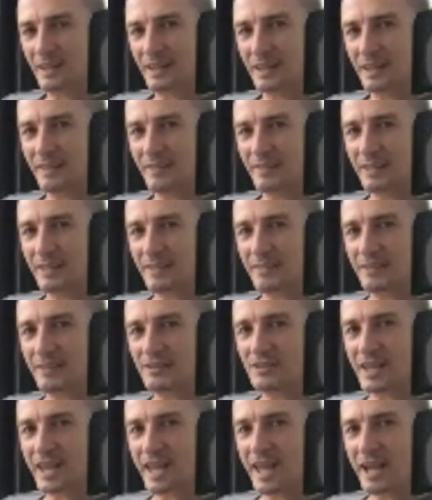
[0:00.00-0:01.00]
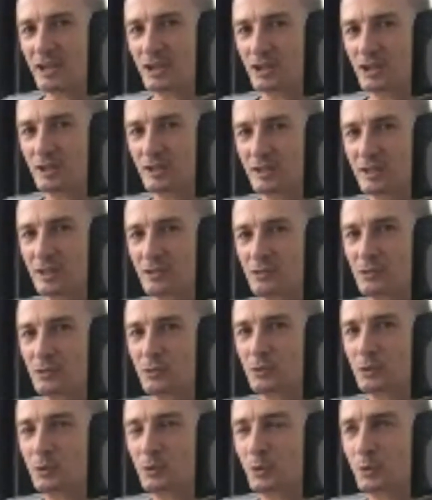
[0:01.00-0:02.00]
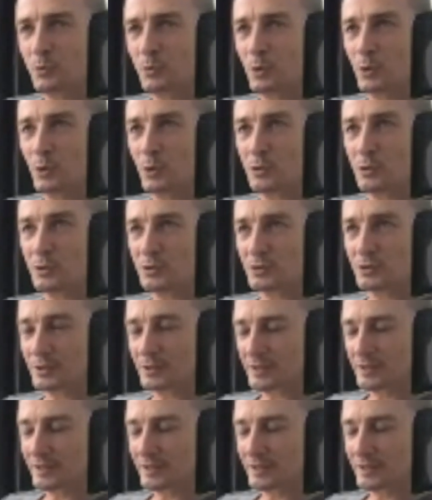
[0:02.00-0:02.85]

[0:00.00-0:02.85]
and that this action is towards